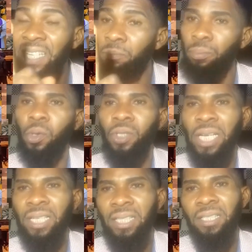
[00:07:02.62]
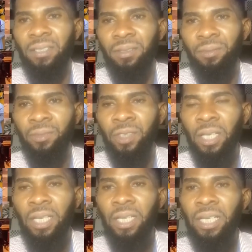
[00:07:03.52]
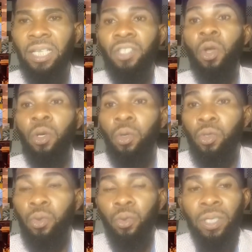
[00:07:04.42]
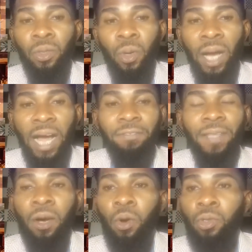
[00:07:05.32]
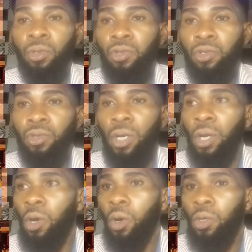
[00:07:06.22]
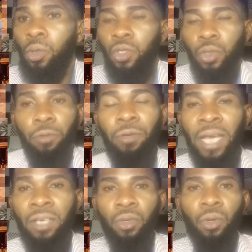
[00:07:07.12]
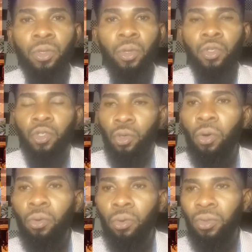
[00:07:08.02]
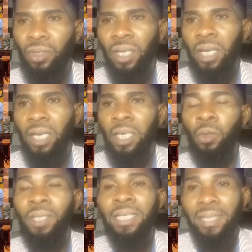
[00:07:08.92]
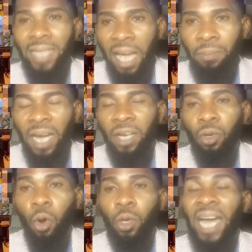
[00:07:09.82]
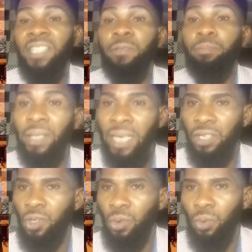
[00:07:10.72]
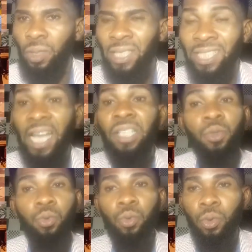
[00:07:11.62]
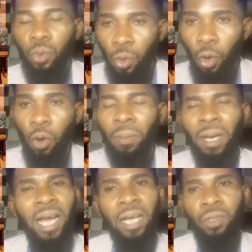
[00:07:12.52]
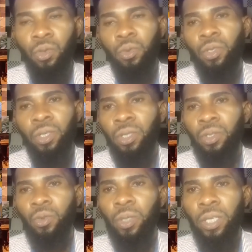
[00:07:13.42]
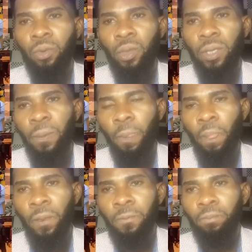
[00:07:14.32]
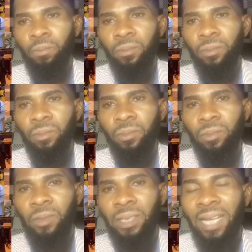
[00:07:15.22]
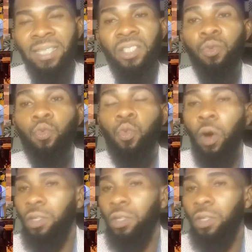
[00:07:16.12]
It's not good to, you know, after all your sufferings, all your struggles, you know, the time that God has blessed you, death will come and took away. That is the worst thing that can happen to a man.